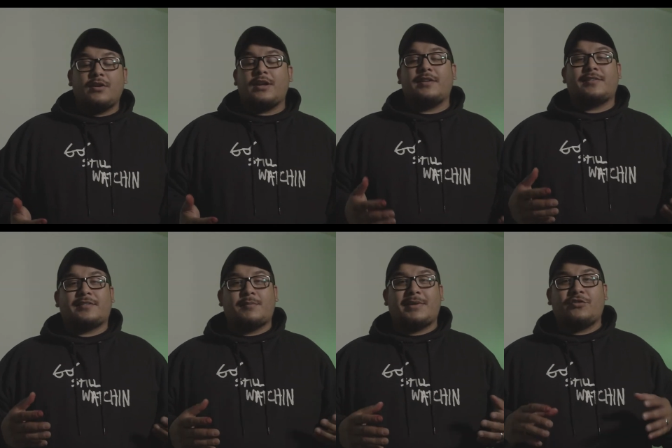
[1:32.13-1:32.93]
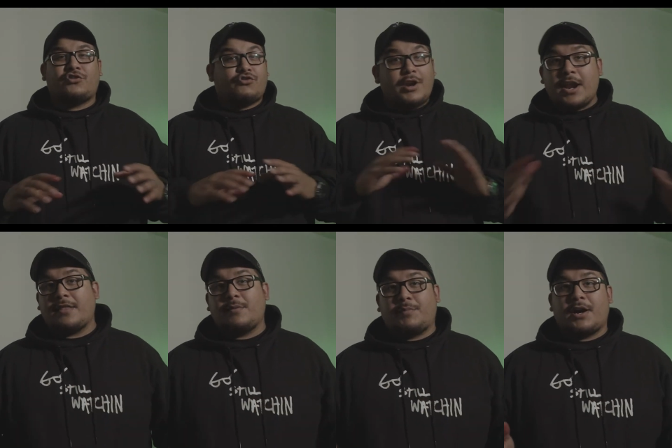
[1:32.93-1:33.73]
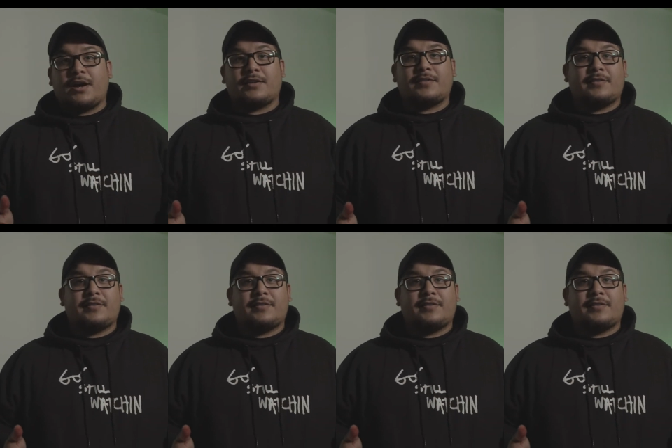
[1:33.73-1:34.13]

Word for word: is something straight out of the box